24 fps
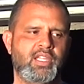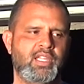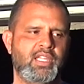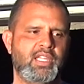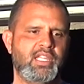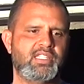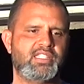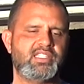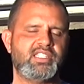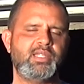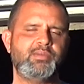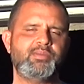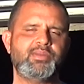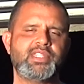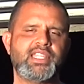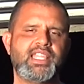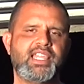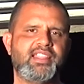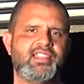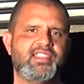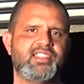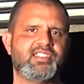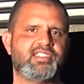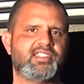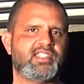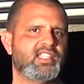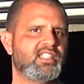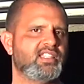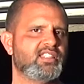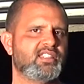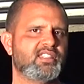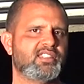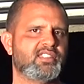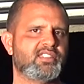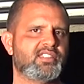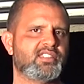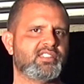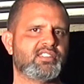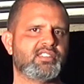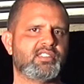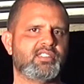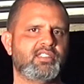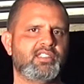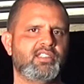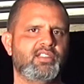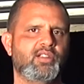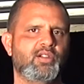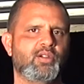it seems like this thing is,
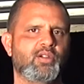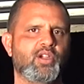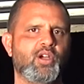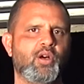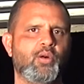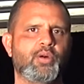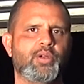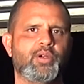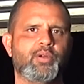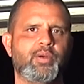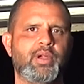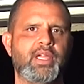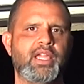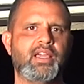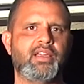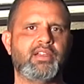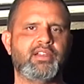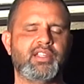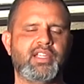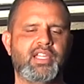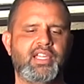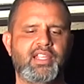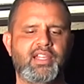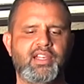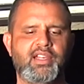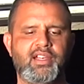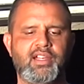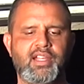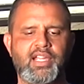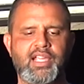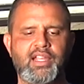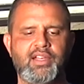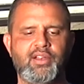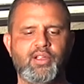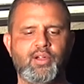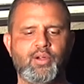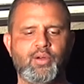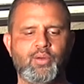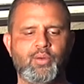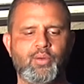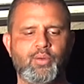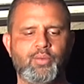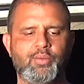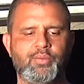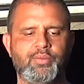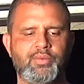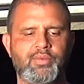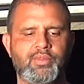you know, going around, and I
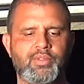know